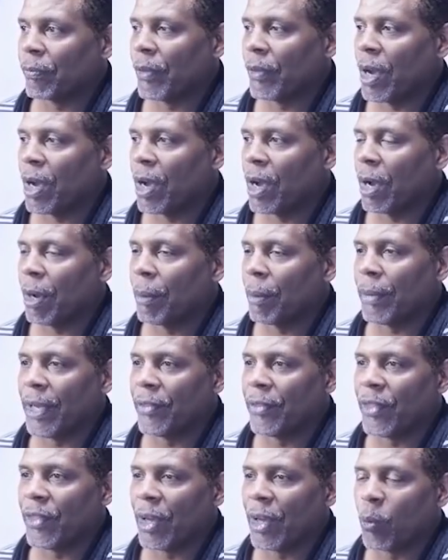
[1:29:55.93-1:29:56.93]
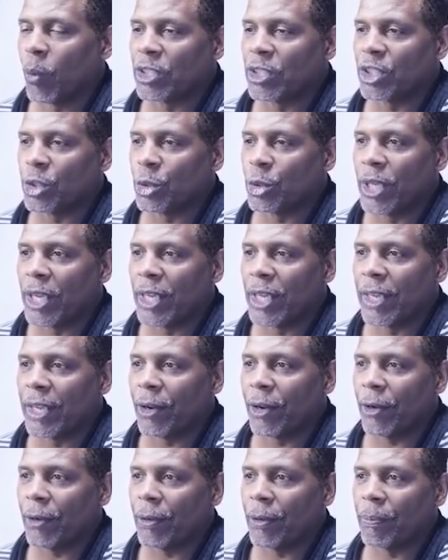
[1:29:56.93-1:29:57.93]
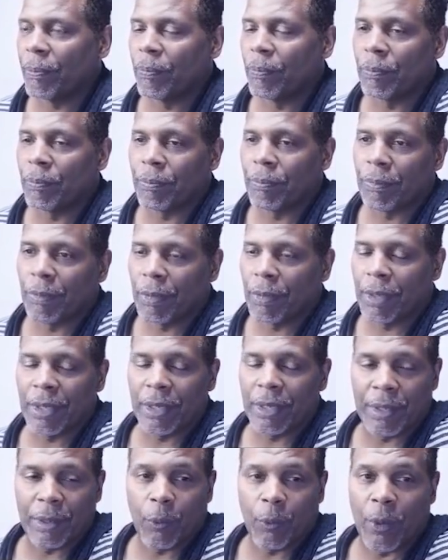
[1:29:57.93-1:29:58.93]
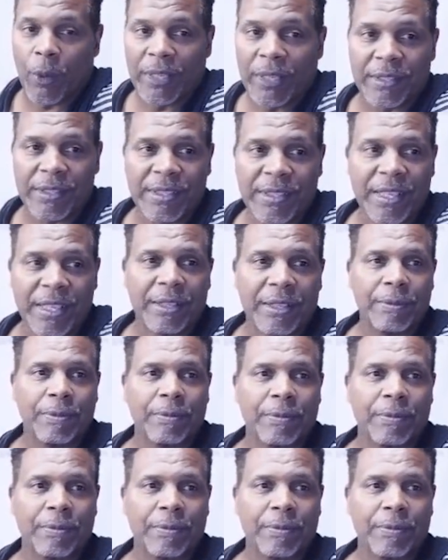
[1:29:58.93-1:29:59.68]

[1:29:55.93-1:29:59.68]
And then once you get here, wait and see.